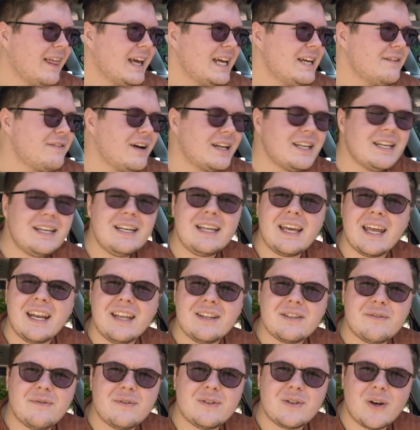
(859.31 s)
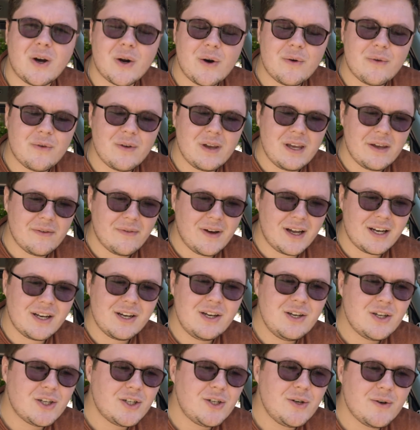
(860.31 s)
if I didn't get into photography, if I
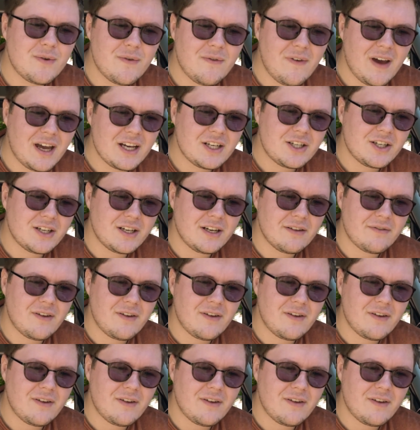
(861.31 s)
didn't shoot fashion,